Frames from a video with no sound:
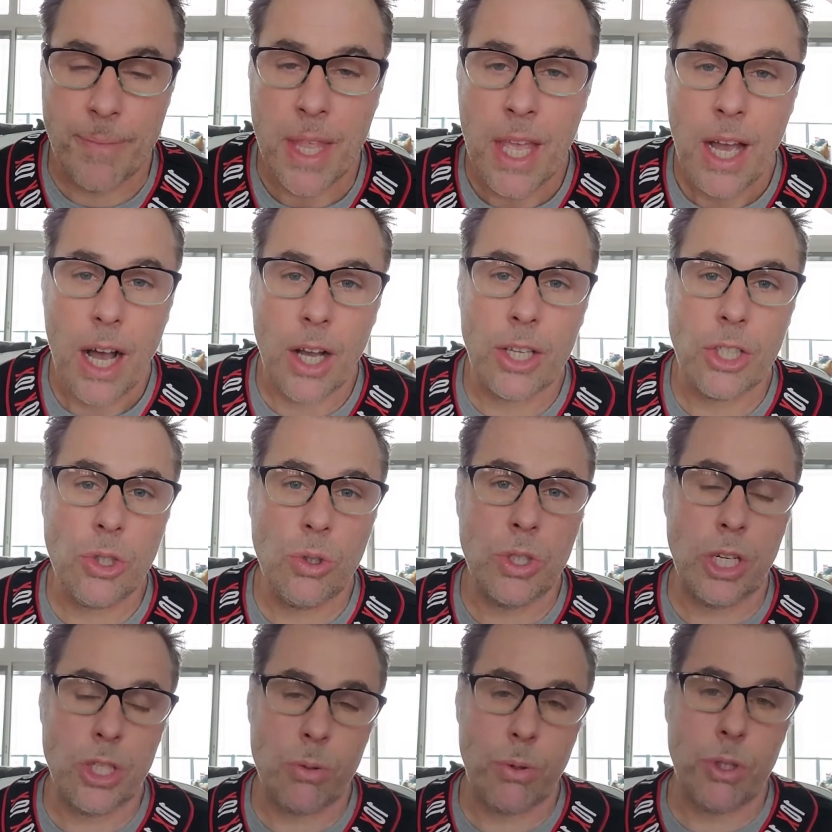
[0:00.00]
I'll get you in touch
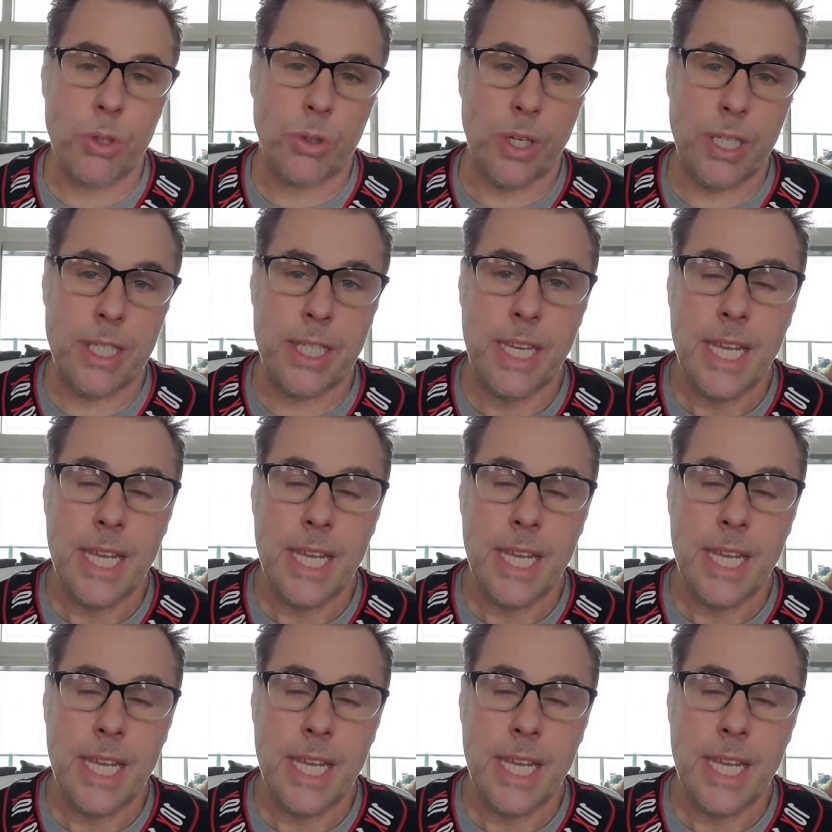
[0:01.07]
with Chris.